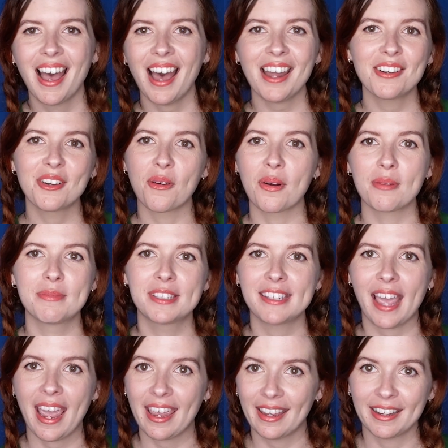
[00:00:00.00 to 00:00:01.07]
I don't know what I'm
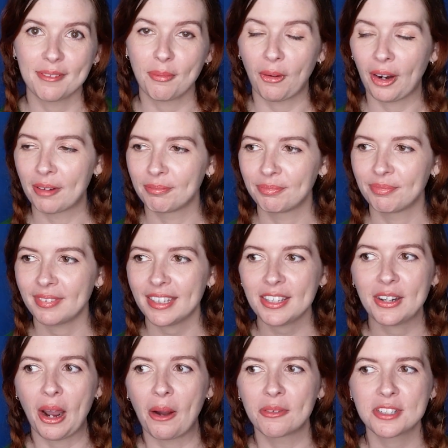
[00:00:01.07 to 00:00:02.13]
saying anymore. You
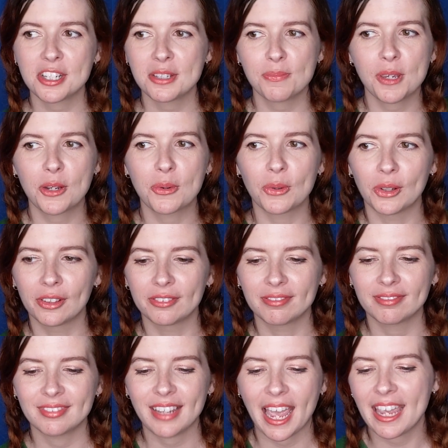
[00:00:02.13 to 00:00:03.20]
know, just be cool and
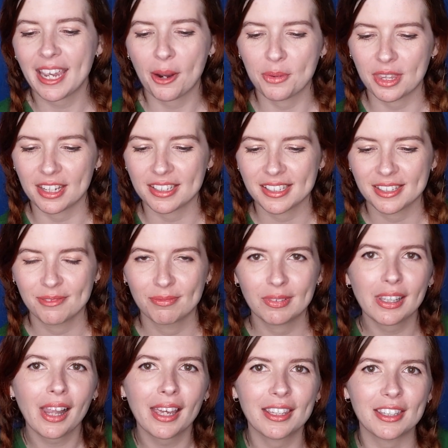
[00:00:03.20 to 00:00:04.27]
hang out with us.
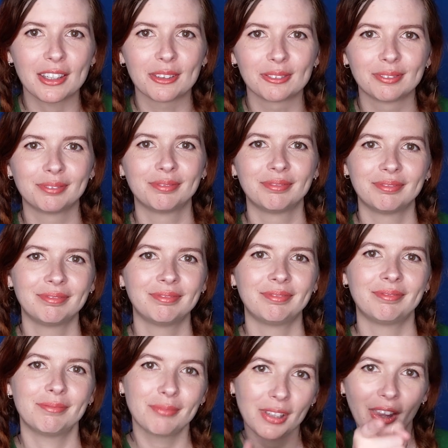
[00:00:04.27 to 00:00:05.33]
We like you.
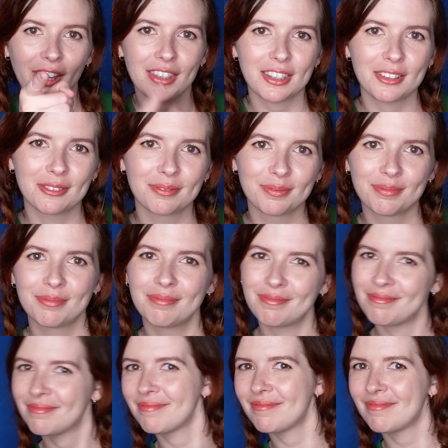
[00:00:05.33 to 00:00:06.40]
We like you.
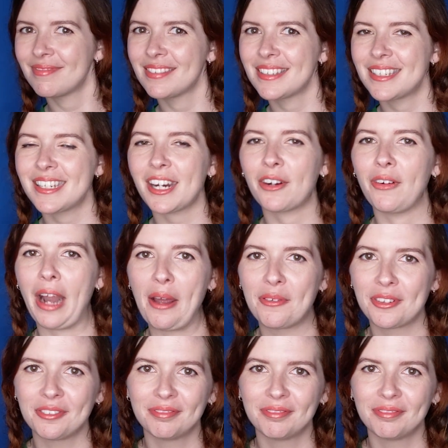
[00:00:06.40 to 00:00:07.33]
Stick around.